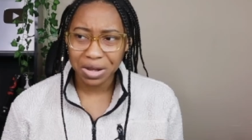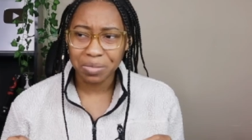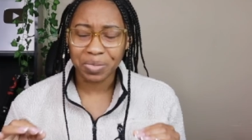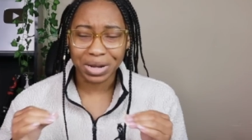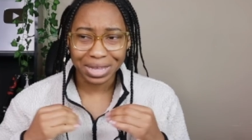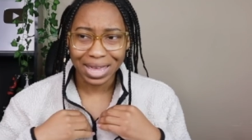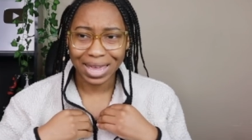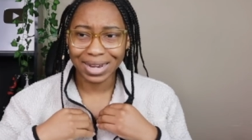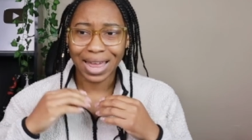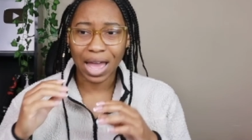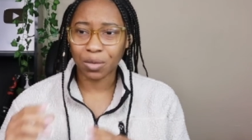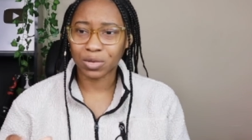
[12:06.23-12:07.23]
but again
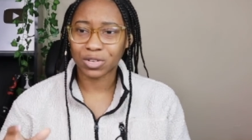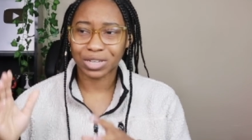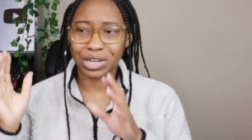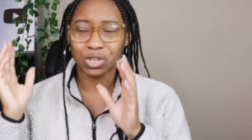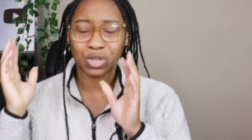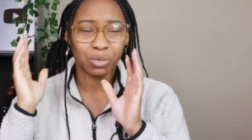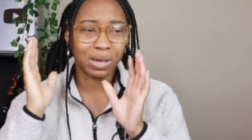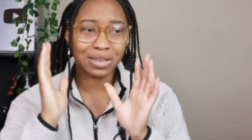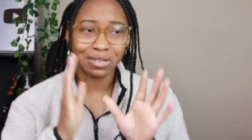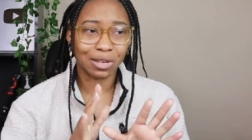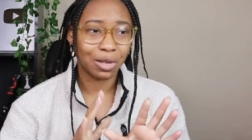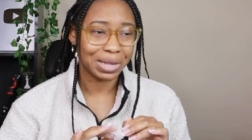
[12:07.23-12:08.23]
i will stick to my
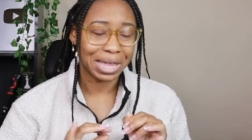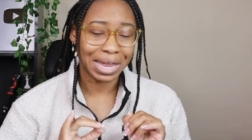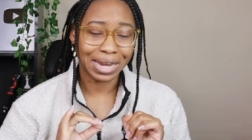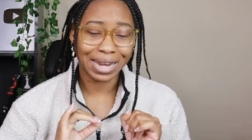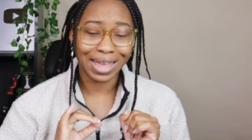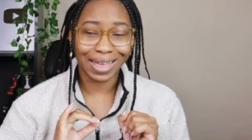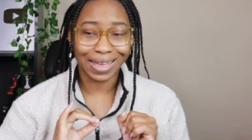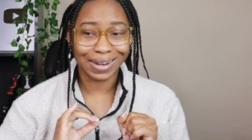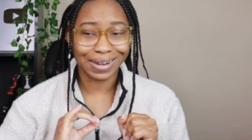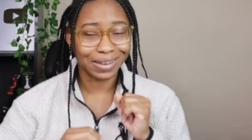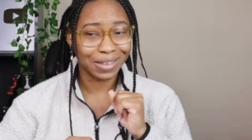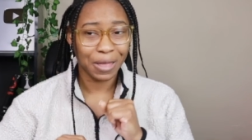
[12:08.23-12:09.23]
slow lane
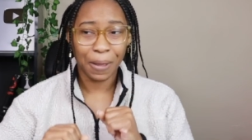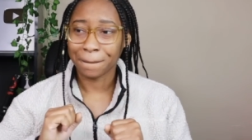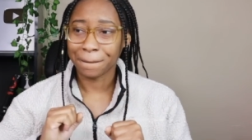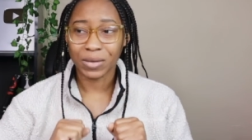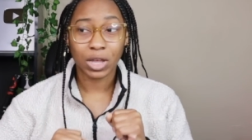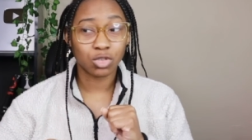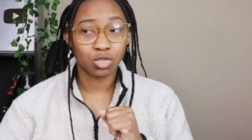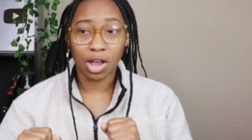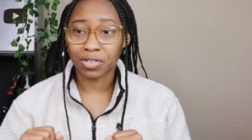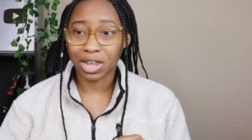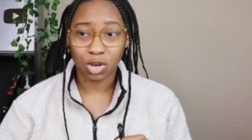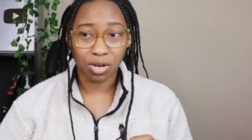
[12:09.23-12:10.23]
and driving
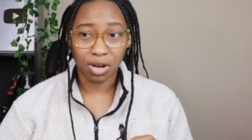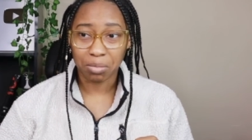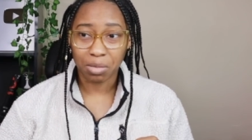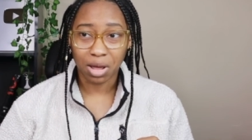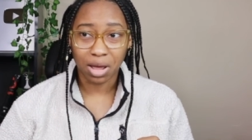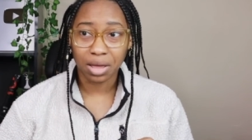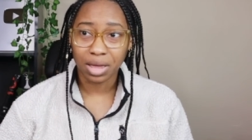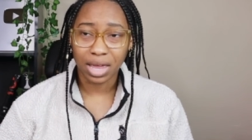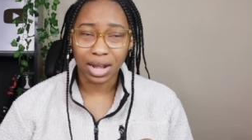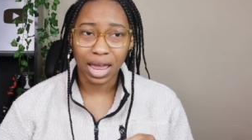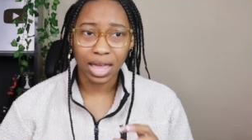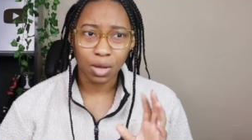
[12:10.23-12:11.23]
like a grandma and
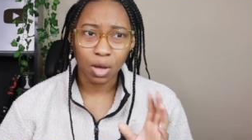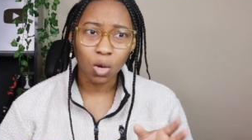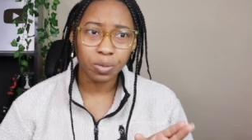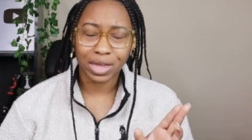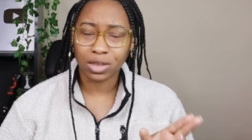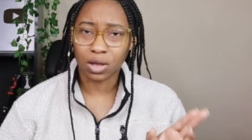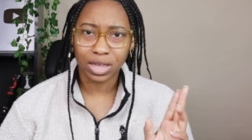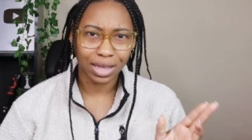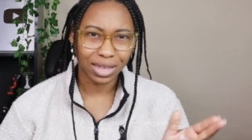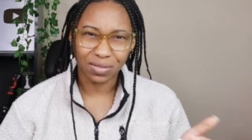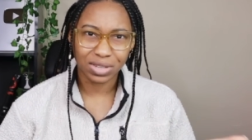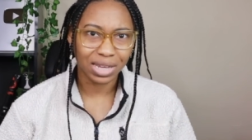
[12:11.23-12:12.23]
i hope that y'all can't
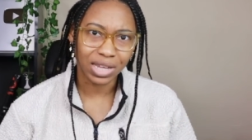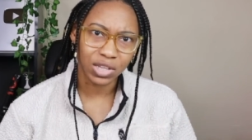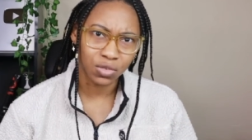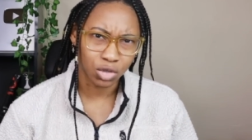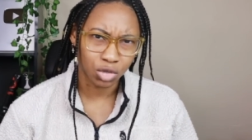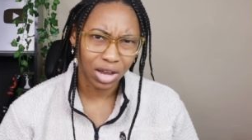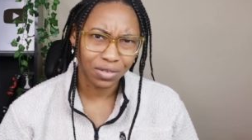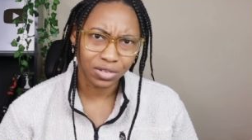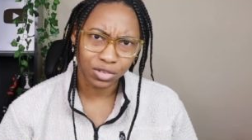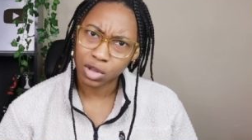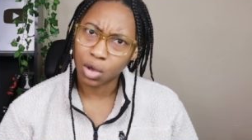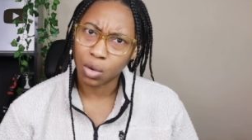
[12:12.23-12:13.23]
give tickets for driving
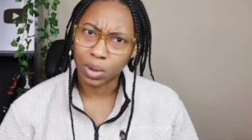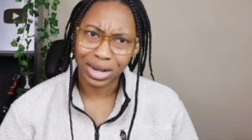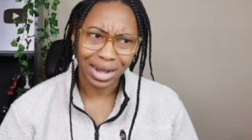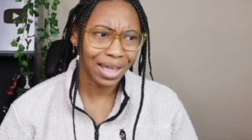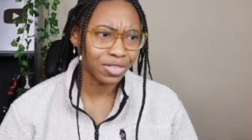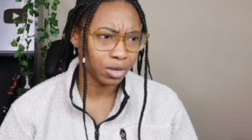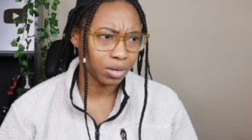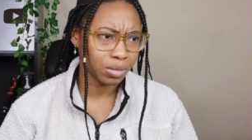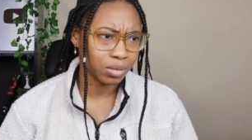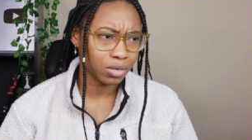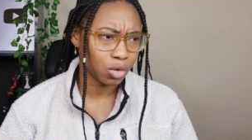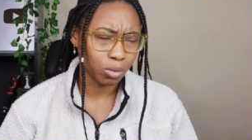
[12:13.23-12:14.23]
slow and at the
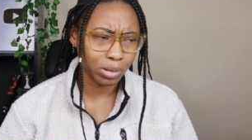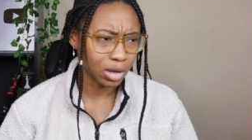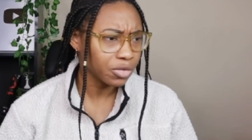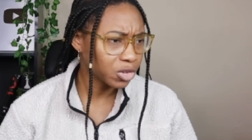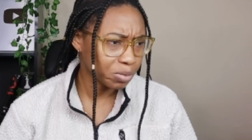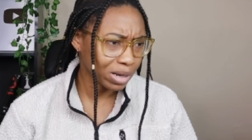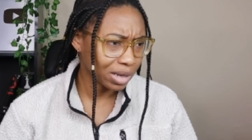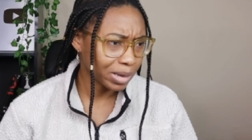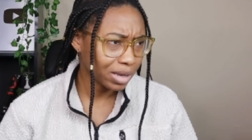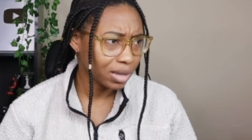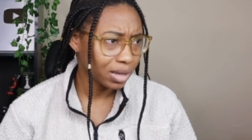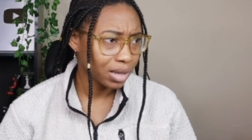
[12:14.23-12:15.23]
or below the speed
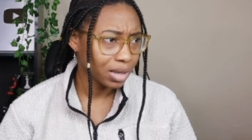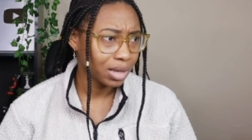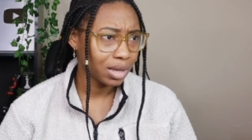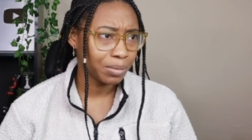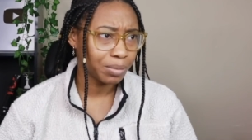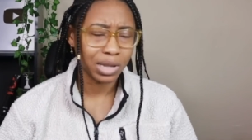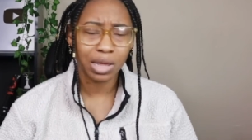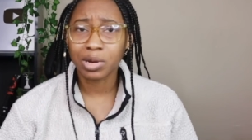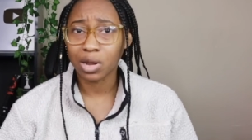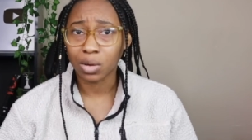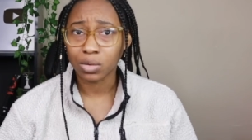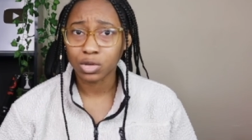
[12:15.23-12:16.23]
limit but let me
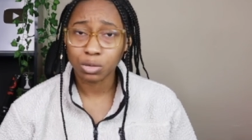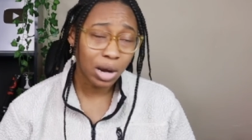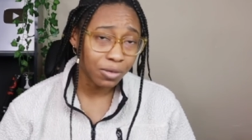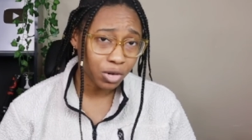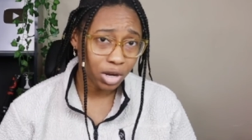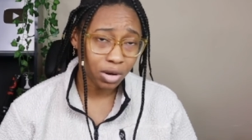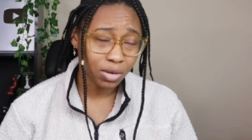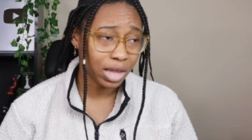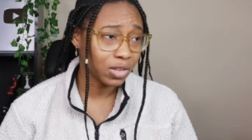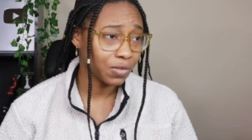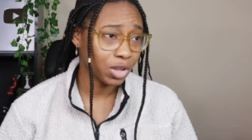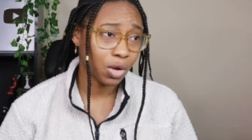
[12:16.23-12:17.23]
know subscribe if you're here like
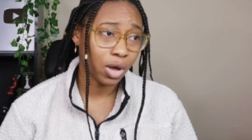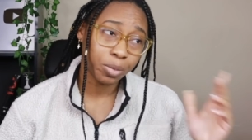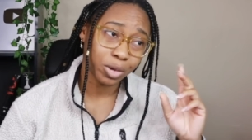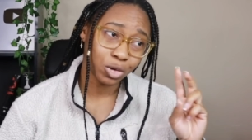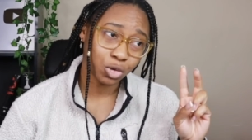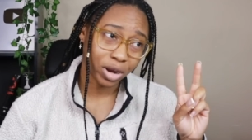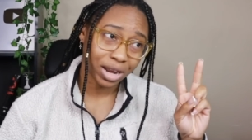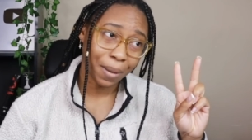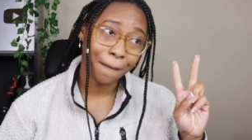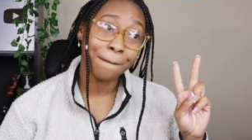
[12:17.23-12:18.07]
the video i hope you enjoyed it